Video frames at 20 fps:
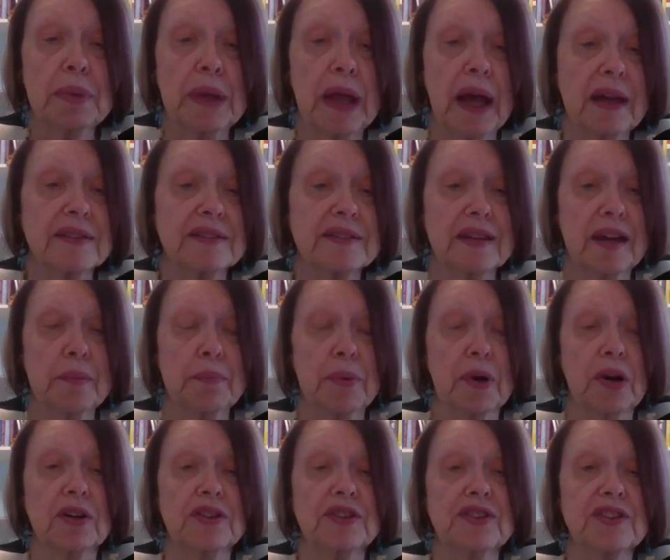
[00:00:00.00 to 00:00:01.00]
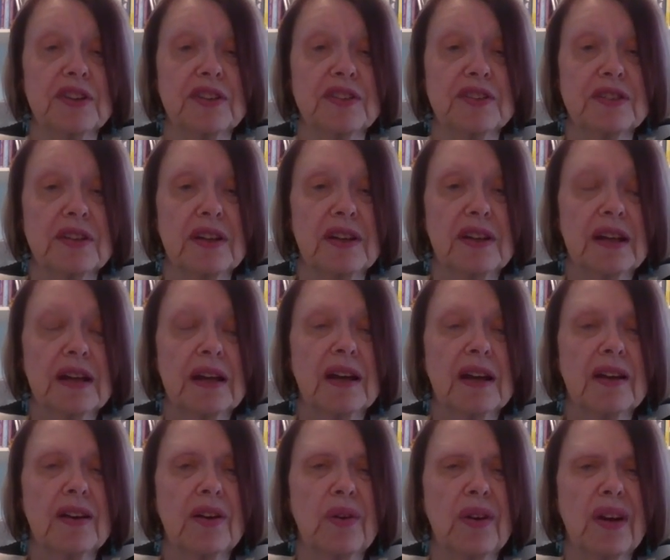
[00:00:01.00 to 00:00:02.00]
plants I purchased
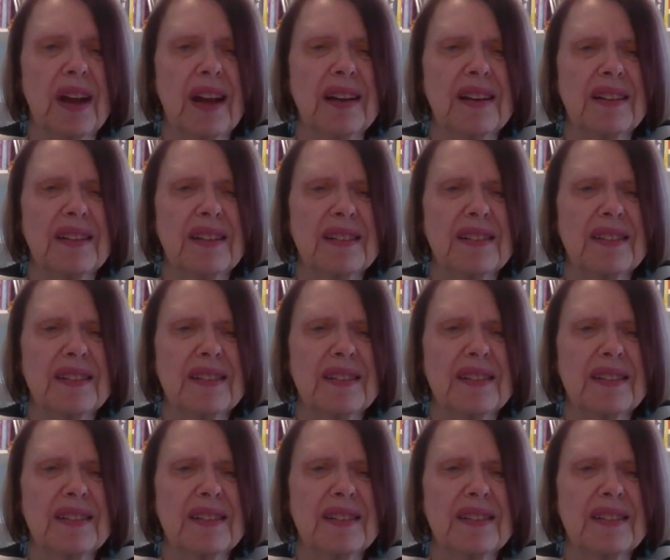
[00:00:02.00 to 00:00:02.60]
going,